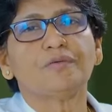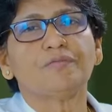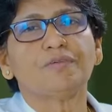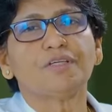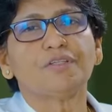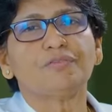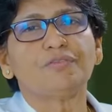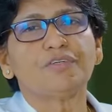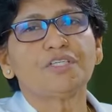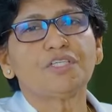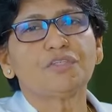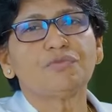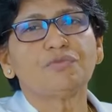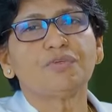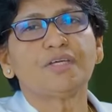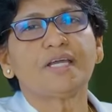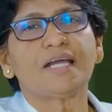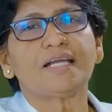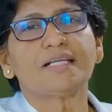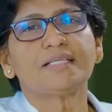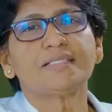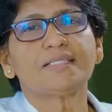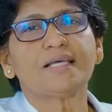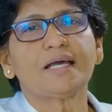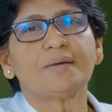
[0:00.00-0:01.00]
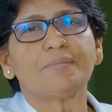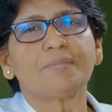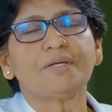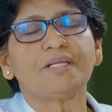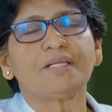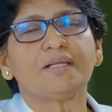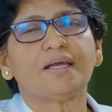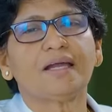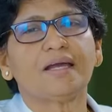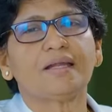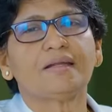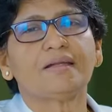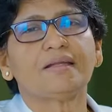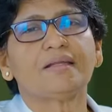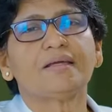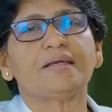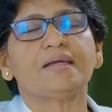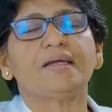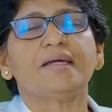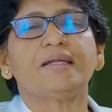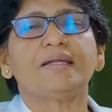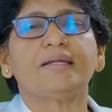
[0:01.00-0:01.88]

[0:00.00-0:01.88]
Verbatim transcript: with which we examine and